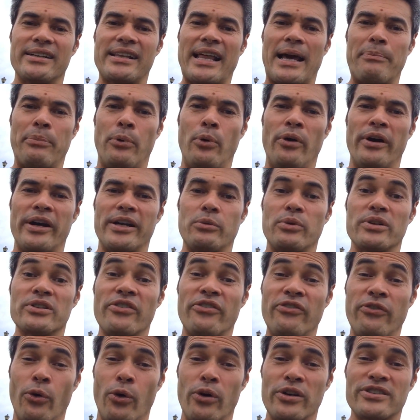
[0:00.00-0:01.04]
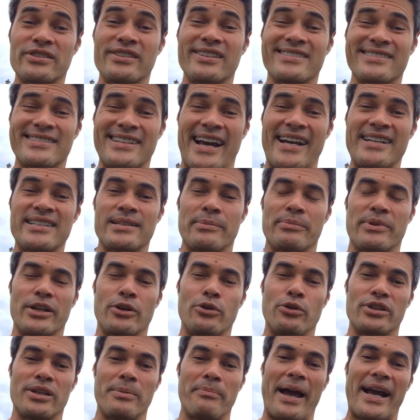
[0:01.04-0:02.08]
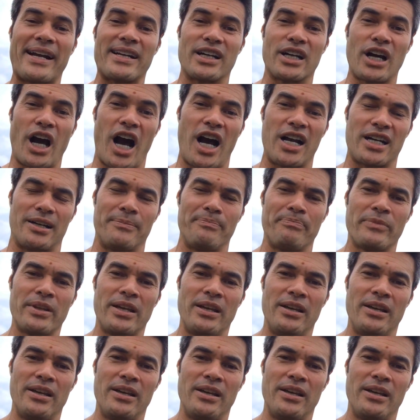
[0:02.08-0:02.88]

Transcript: at that point was forced to sign something called the Magna Carta.